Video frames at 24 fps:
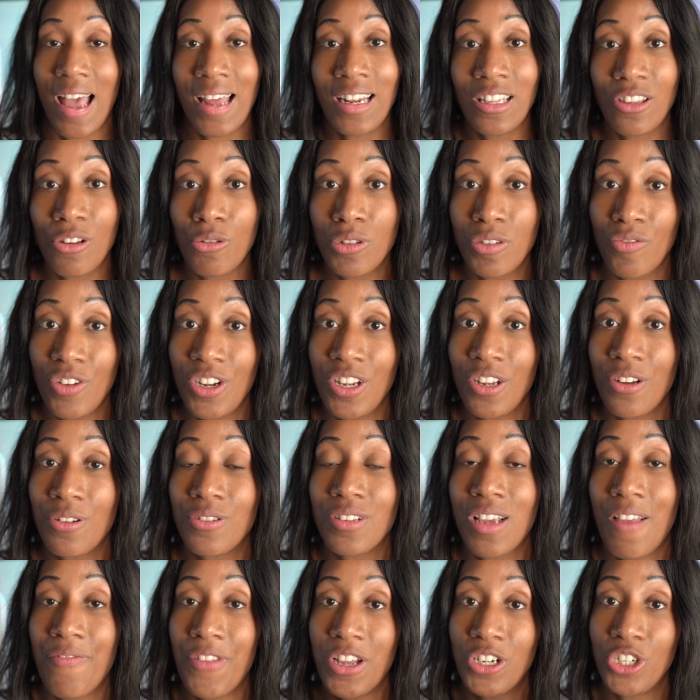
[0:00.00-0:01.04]
edit those videos
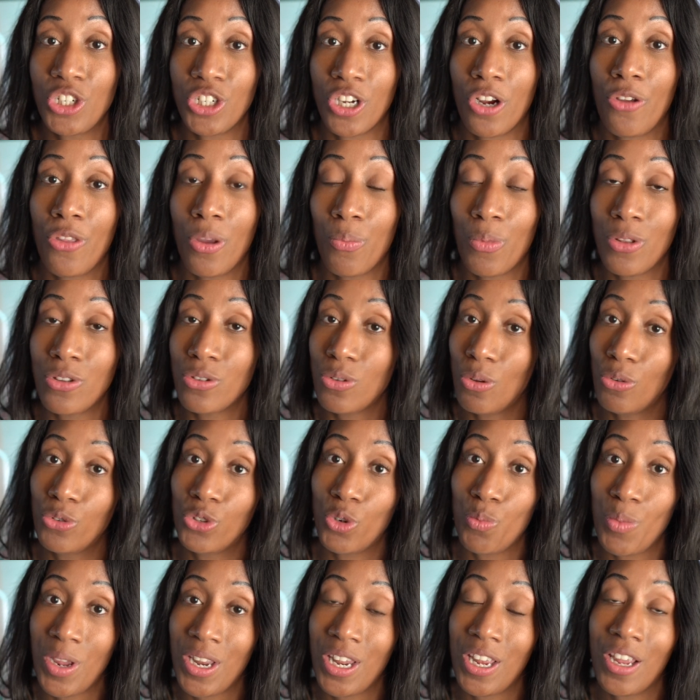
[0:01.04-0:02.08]
and then share them with social
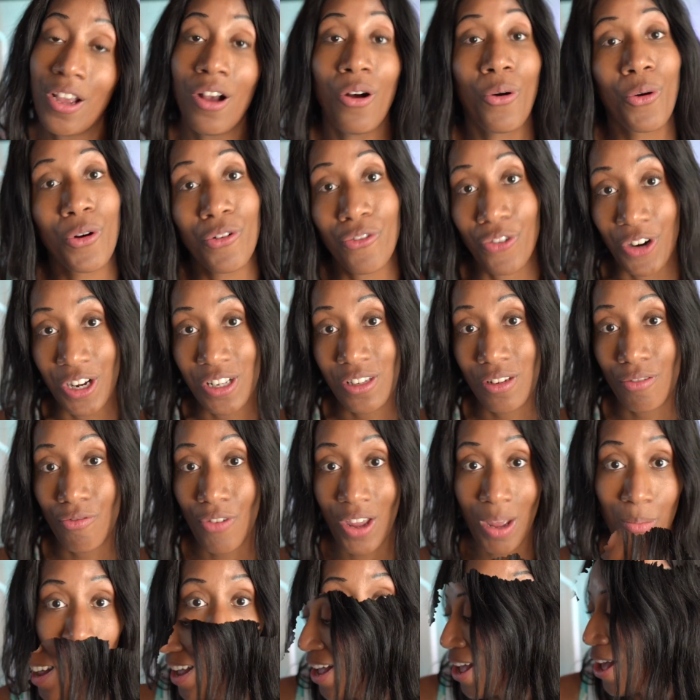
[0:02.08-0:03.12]
media or friends and
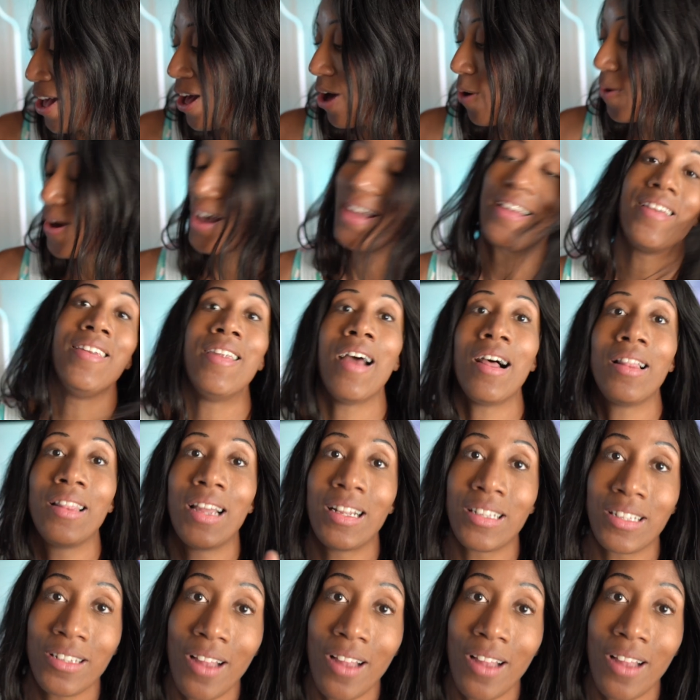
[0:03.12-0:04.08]
family. Okay, now let's